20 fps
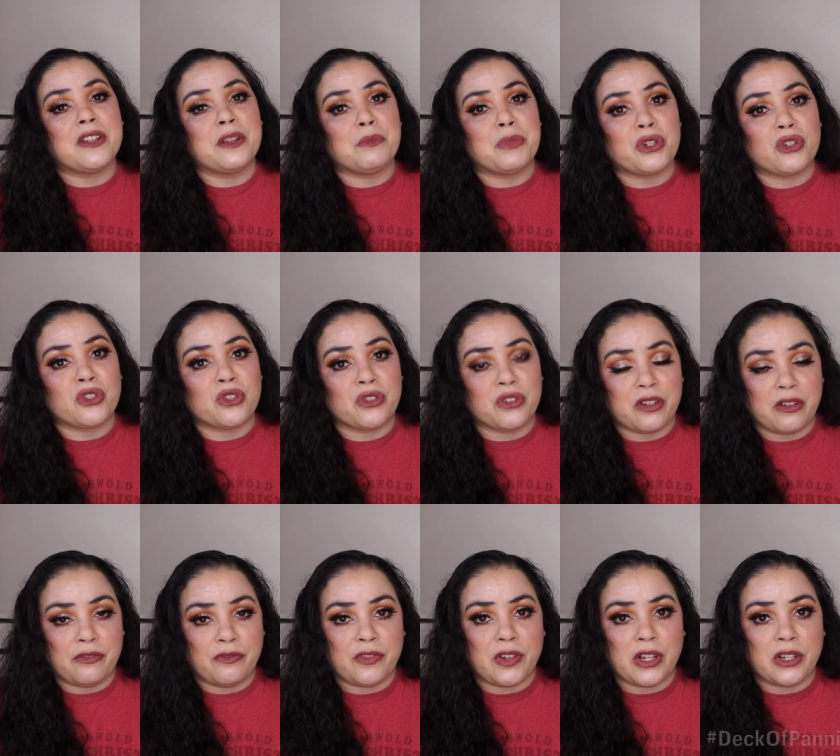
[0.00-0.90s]
And be sure
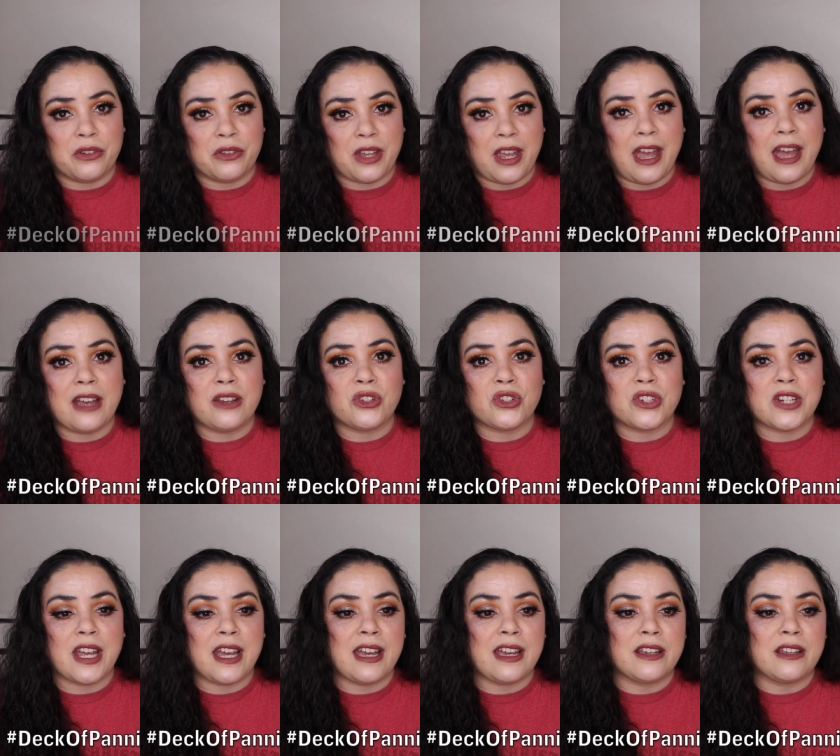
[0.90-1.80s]
to follow the
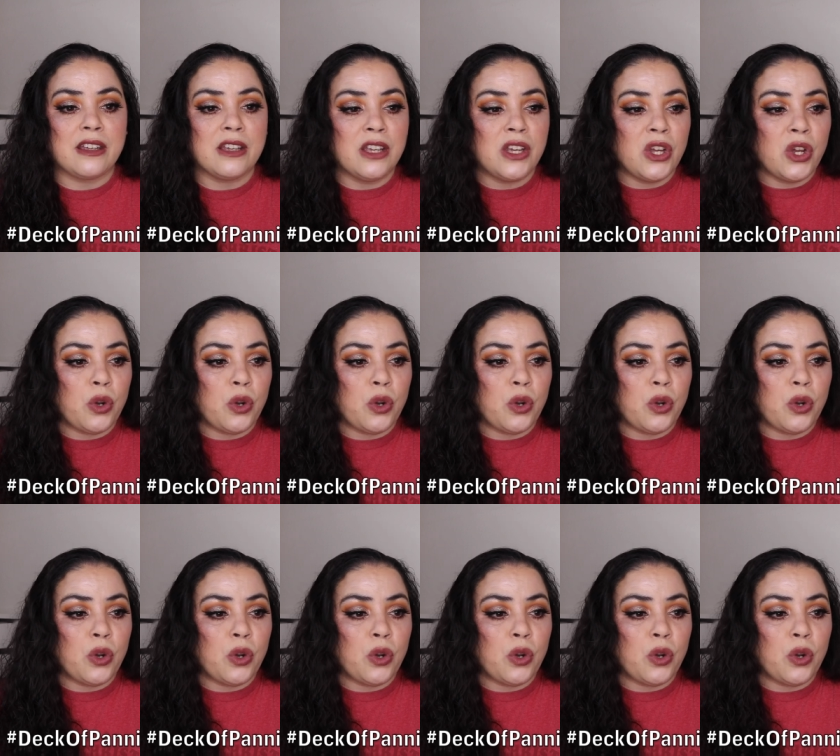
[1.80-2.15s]
hashtag,